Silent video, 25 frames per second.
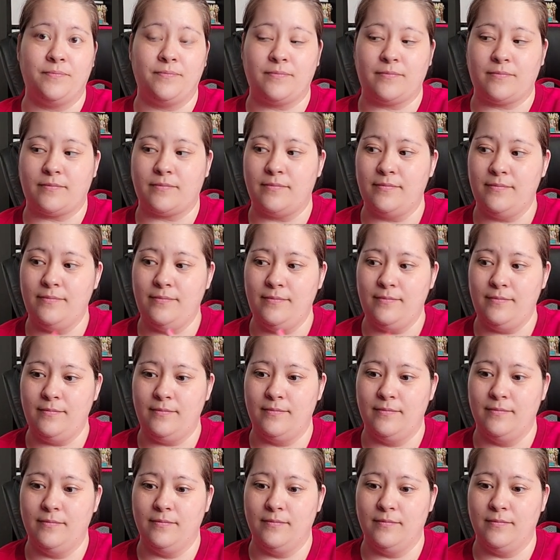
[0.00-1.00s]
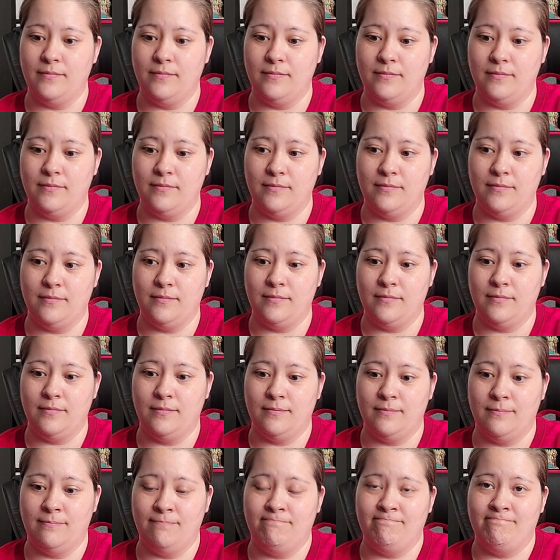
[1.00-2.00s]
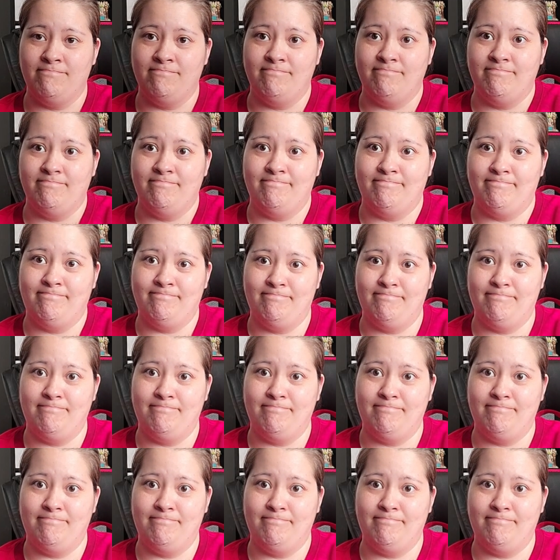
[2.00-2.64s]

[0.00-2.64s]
Nobody speaks.